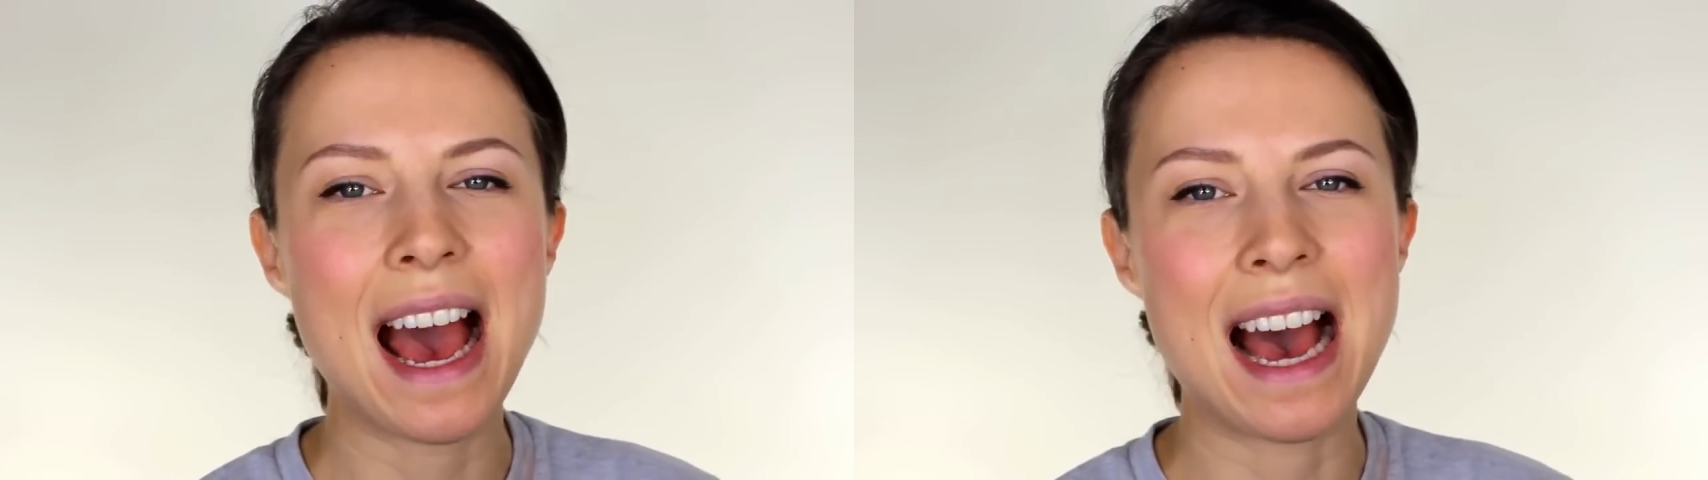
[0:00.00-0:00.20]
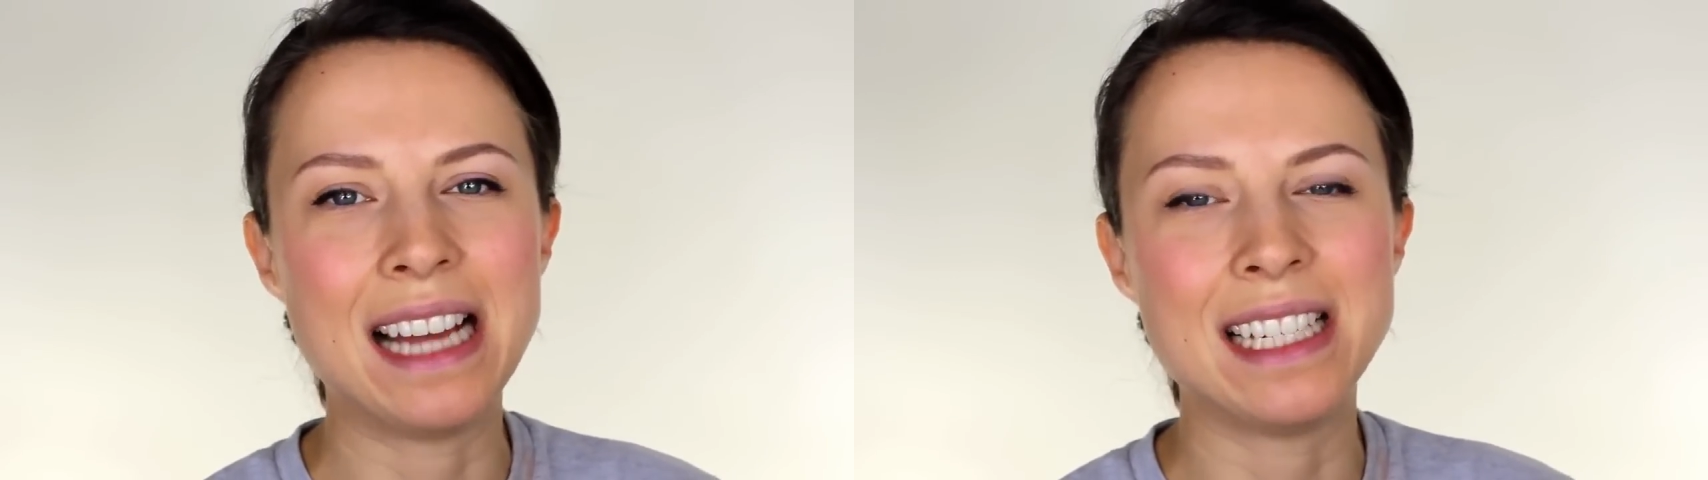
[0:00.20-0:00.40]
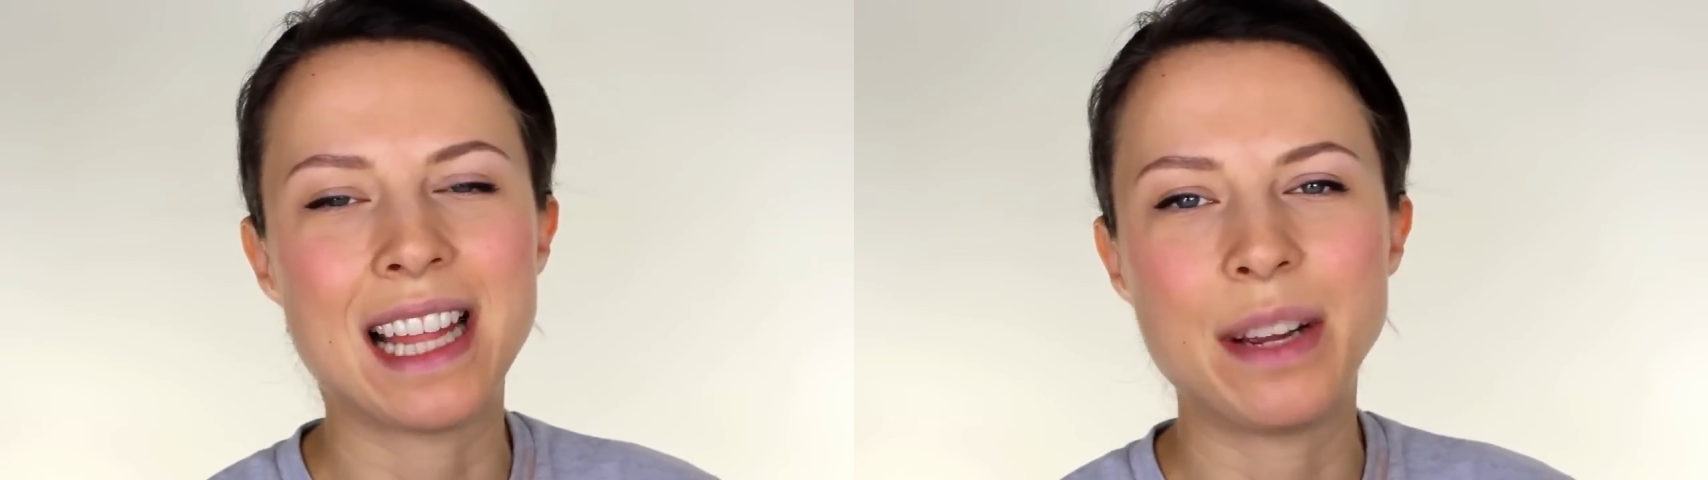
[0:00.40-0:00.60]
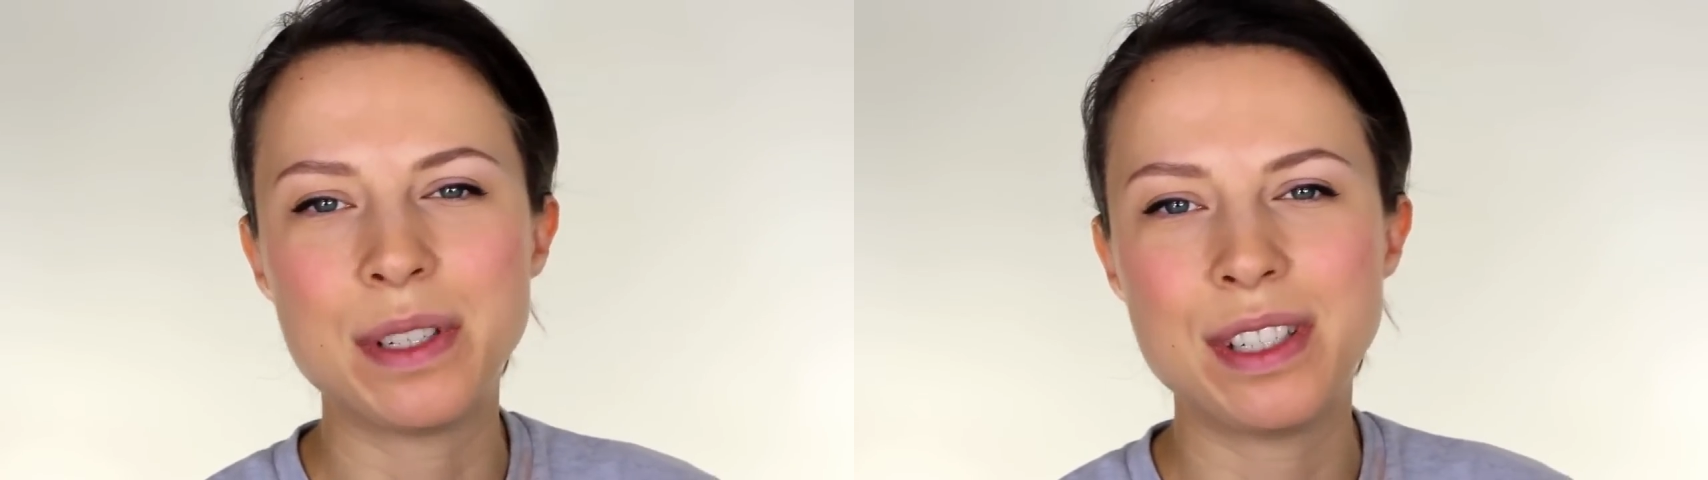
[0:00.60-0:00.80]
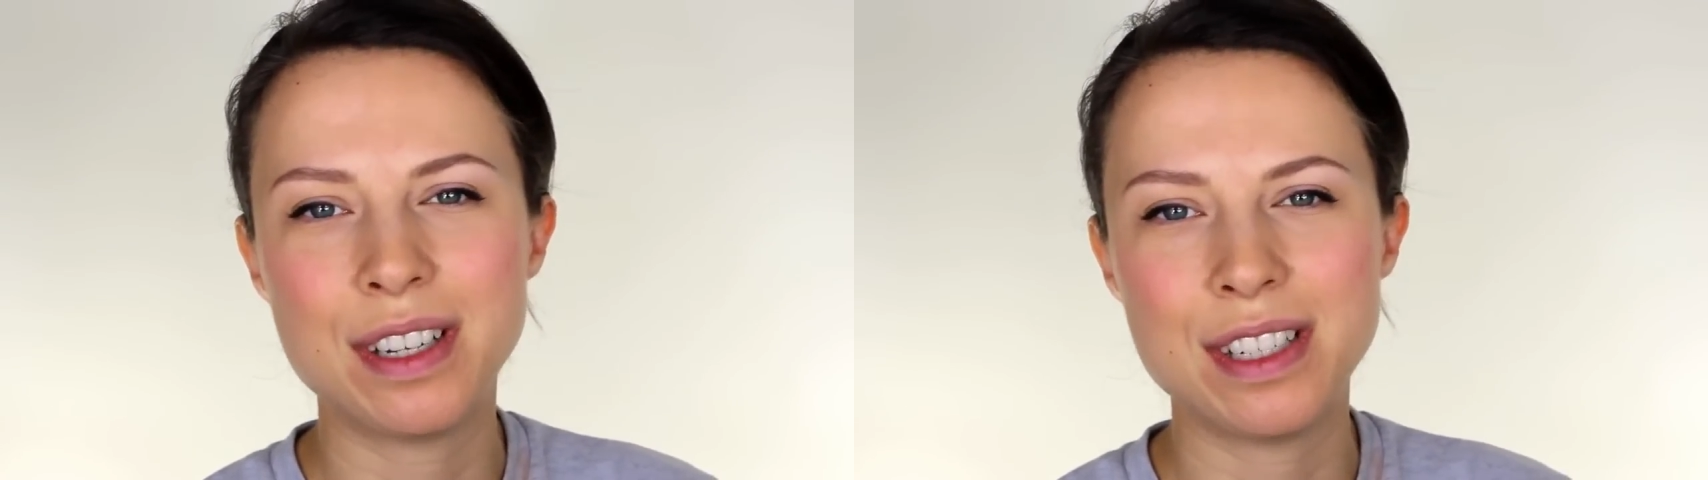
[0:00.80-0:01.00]
and they
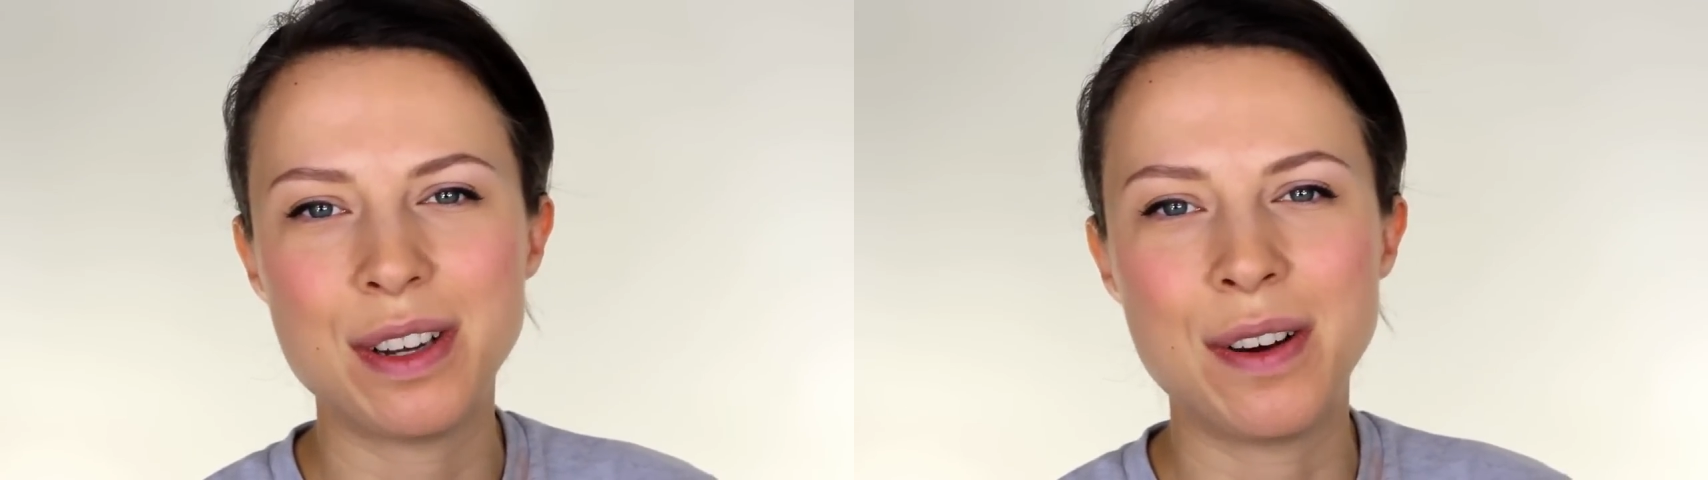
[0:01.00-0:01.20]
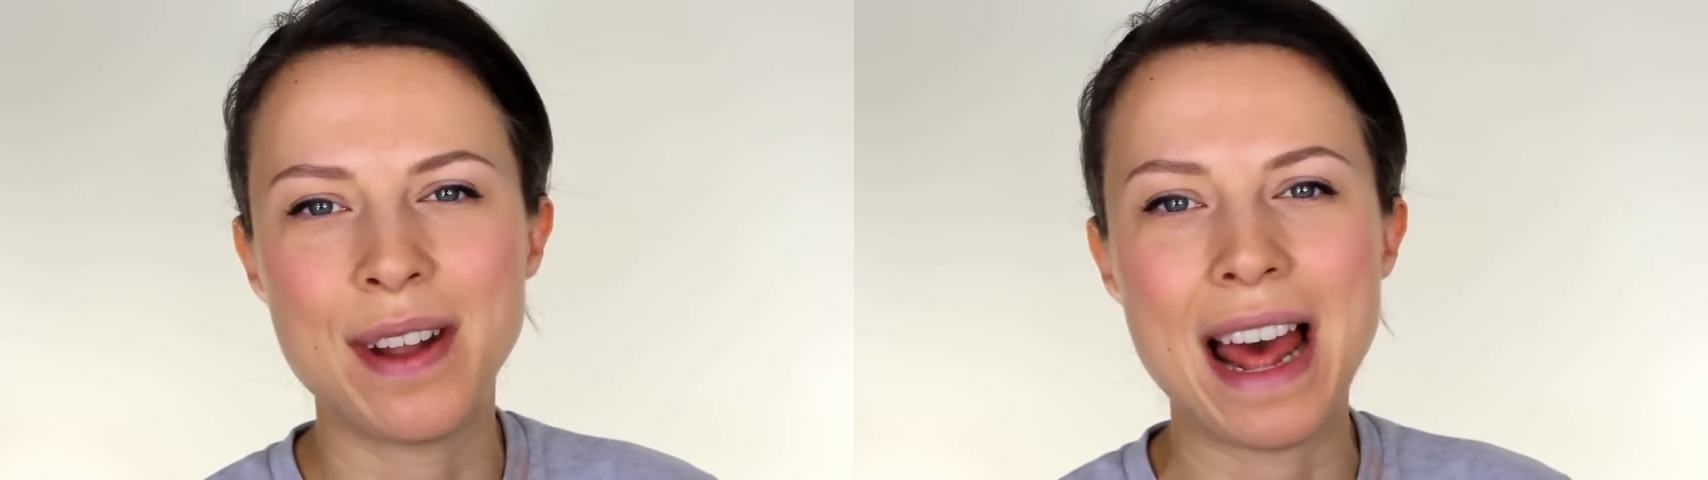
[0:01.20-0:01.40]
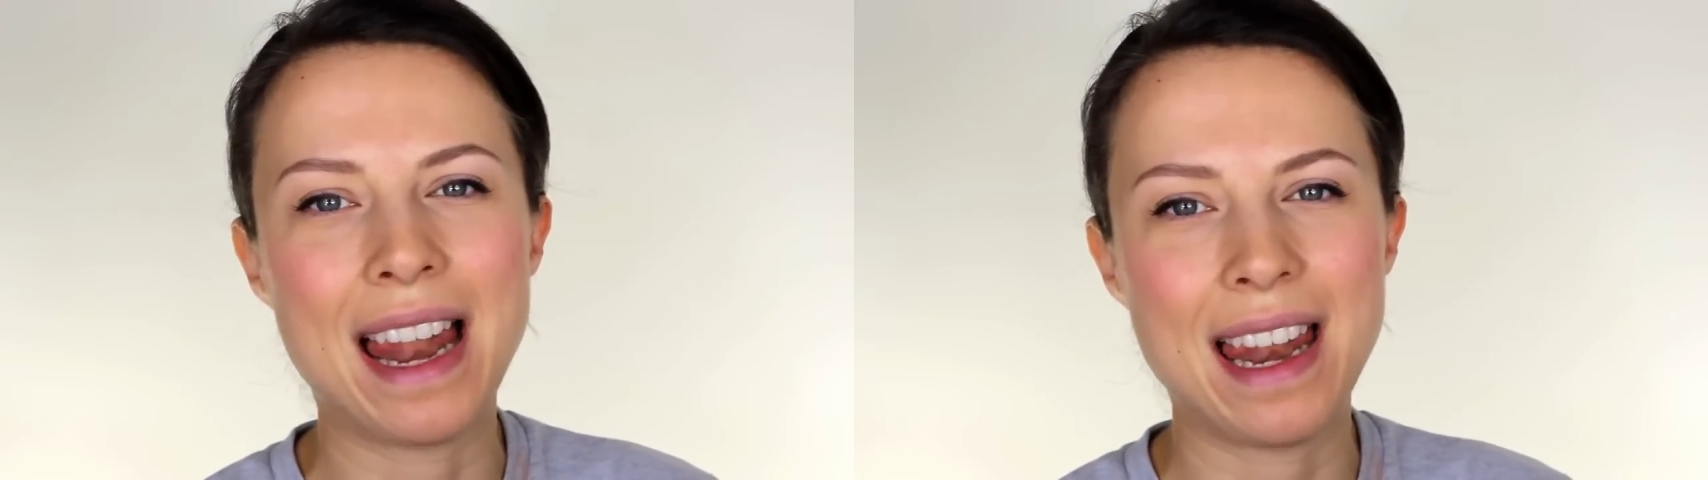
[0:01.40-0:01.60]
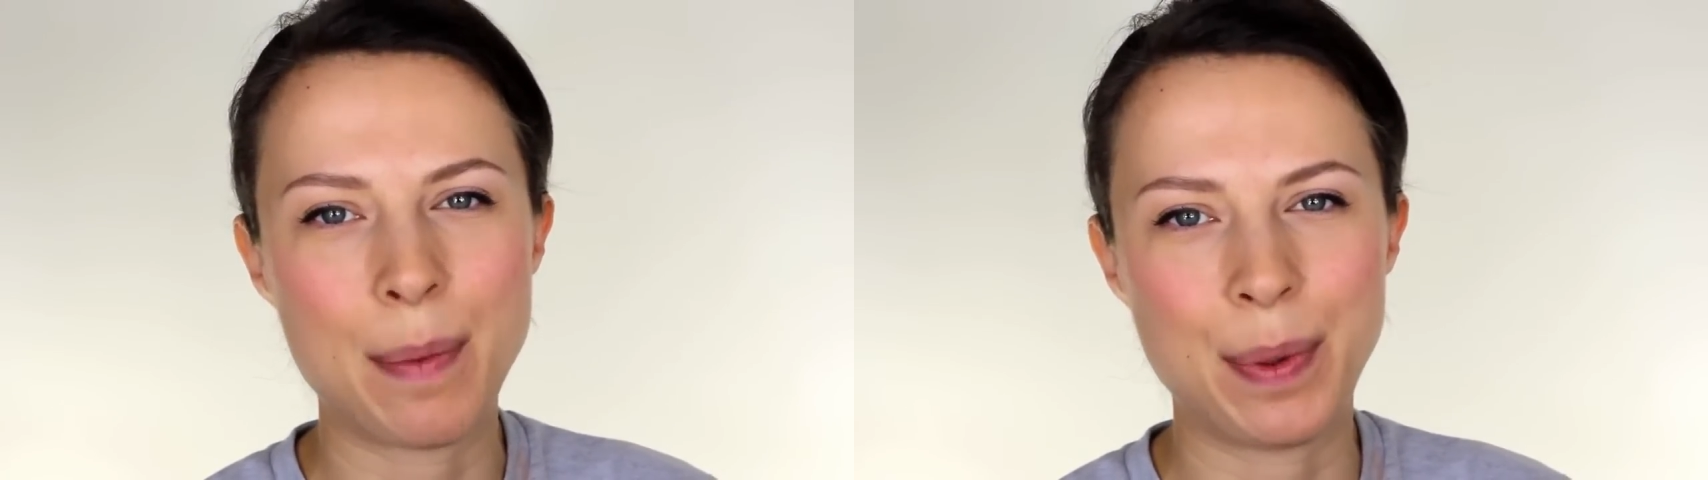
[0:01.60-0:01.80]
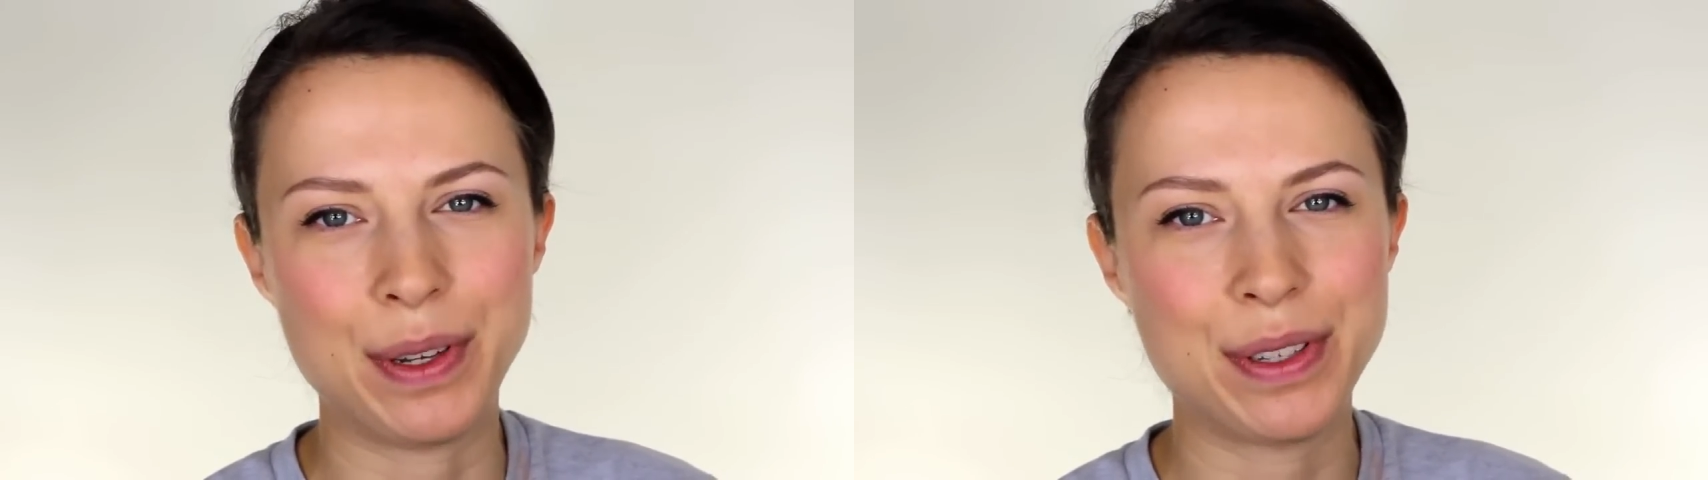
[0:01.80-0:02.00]
all decided on a
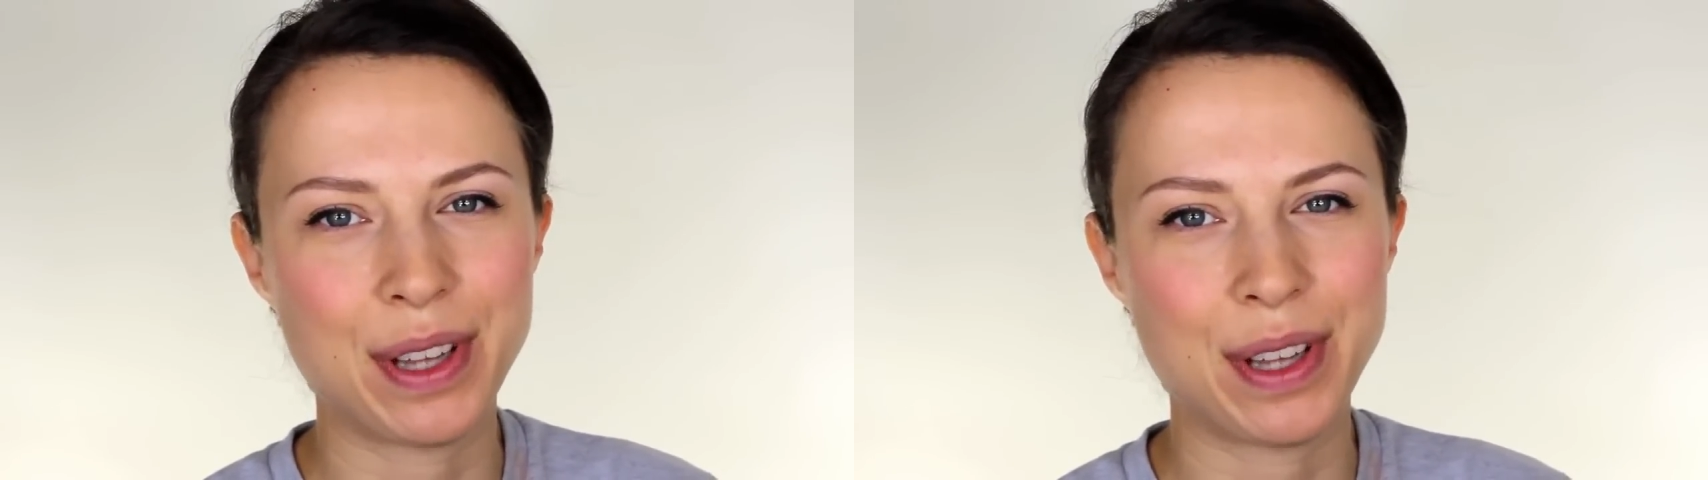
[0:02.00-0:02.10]
leopard,